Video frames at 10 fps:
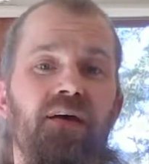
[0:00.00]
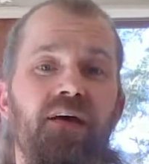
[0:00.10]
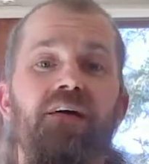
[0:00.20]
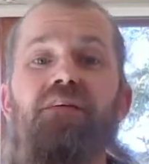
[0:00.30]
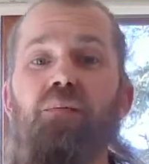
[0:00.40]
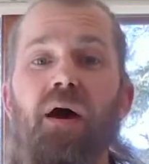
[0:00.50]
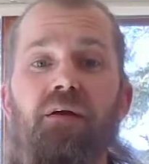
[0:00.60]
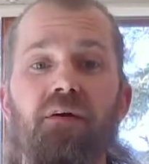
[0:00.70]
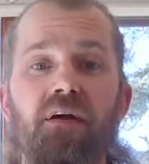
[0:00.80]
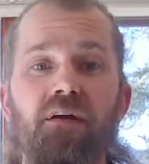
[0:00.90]
if you're
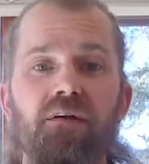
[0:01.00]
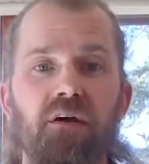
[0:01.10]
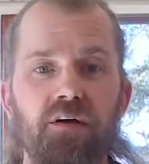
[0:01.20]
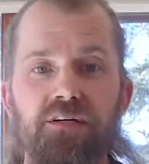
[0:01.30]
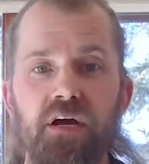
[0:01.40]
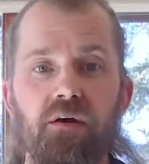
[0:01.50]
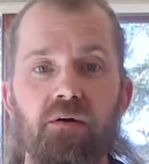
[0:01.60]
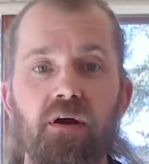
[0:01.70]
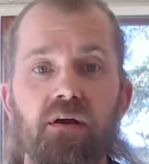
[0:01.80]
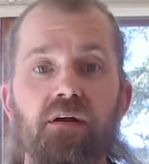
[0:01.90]
bedridden or chair
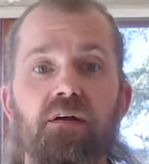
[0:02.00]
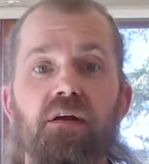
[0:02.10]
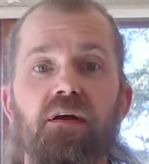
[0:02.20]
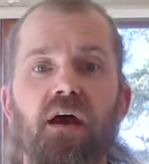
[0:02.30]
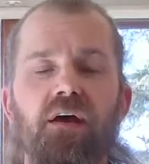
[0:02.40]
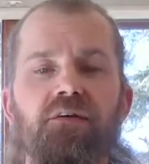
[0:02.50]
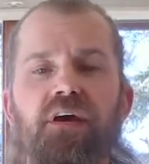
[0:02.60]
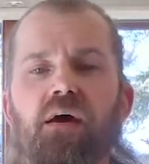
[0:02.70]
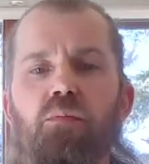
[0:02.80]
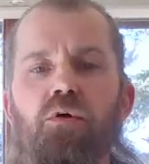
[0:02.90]
ridden and you
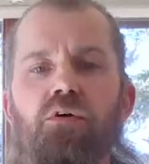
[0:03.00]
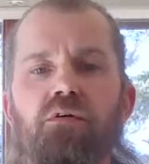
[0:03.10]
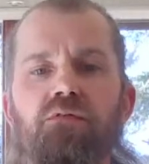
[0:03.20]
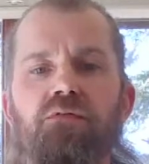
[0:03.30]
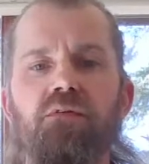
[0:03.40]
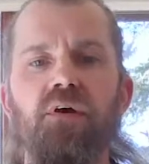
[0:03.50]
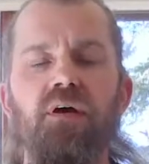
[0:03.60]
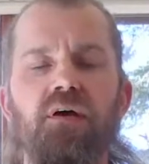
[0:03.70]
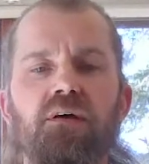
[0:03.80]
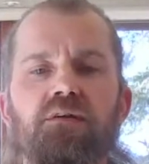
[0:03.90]
can't move,
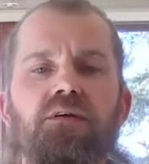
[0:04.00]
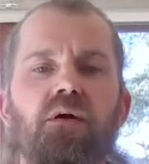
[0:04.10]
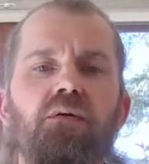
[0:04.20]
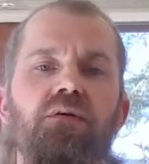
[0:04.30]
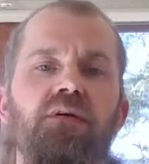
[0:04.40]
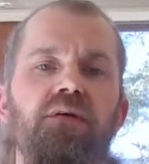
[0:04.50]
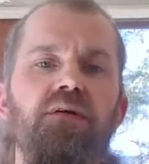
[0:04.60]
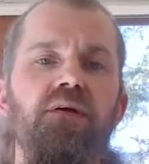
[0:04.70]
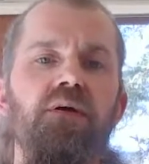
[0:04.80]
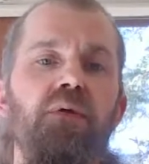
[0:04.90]
don't
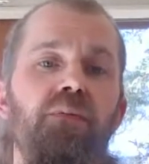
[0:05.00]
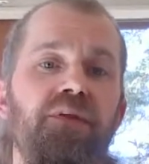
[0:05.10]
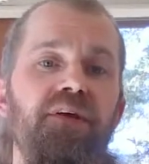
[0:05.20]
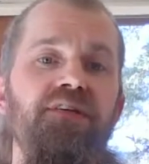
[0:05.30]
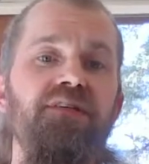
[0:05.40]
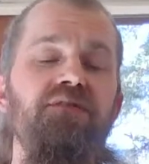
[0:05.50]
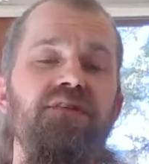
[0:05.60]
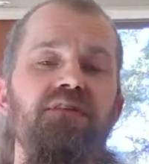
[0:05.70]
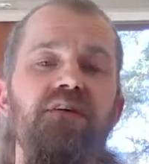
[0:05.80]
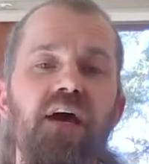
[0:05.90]
come up with the excuse
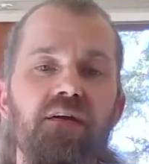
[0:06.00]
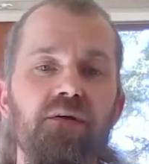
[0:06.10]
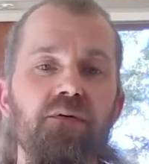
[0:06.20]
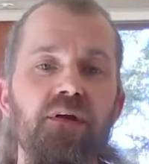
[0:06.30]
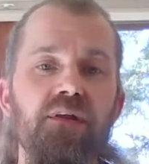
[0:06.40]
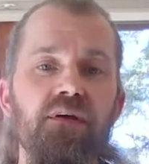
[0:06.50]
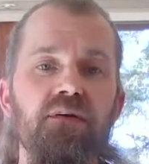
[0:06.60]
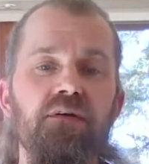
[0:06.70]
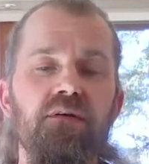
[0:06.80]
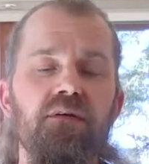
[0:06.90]
that you can't do
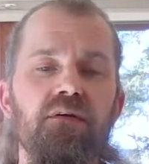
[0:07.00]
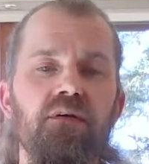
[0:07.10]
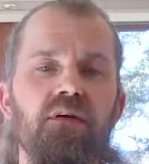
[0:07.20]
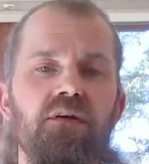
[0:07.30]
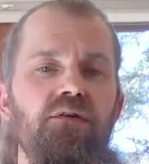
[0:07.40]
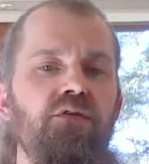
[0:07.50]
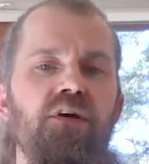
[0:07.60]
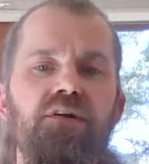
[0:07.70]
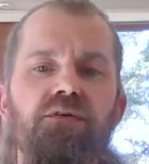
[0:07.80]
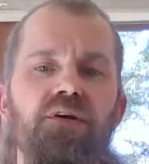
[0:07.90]
anything. You
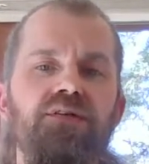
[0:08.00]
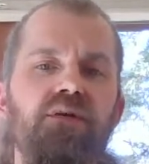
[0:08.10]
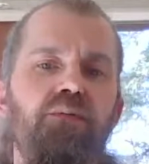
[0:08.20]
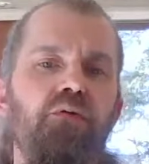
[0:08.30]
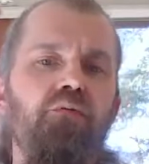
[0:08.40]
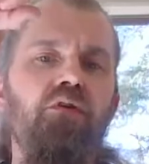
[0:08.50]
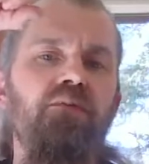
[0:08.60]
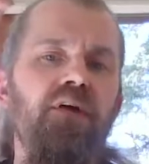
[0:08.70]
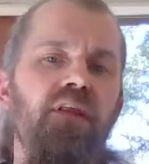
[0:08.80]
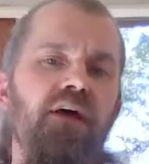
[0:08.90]
can do a simple
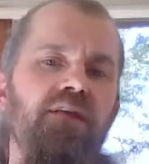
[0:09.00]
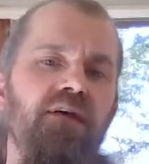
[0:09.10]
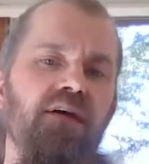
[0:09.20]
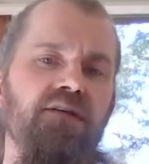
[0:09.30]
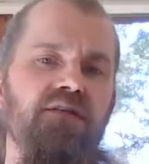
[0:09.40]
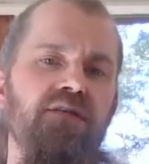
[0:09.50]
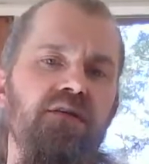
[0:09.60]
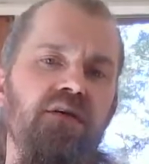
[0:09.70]
movement like this.